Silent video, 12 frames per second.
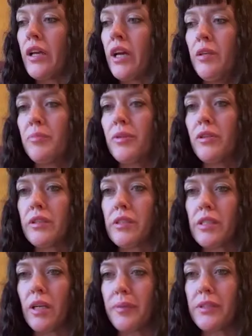kind of broke
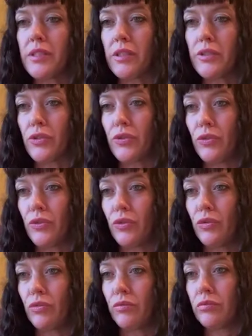this up into
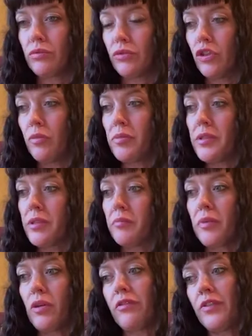two groups,
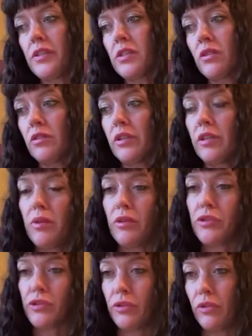both physical and
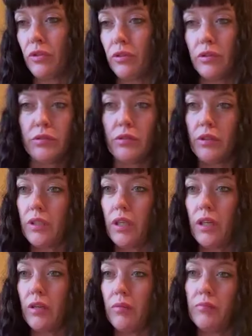emotional
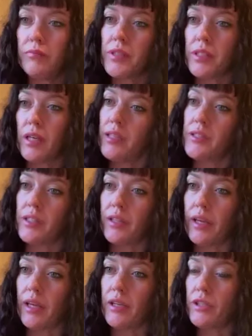signs
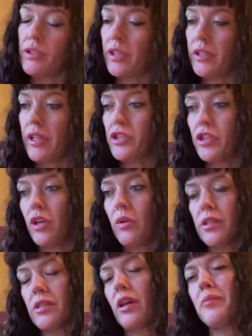that they show
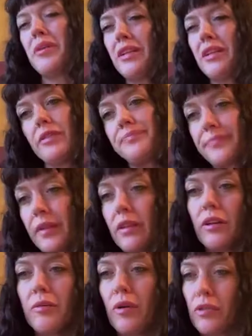us. I mean, even
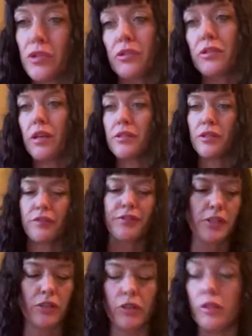their emotional signs are
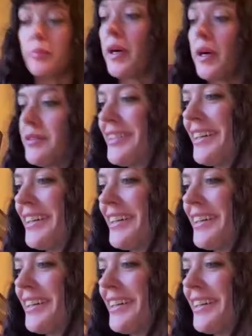physical, but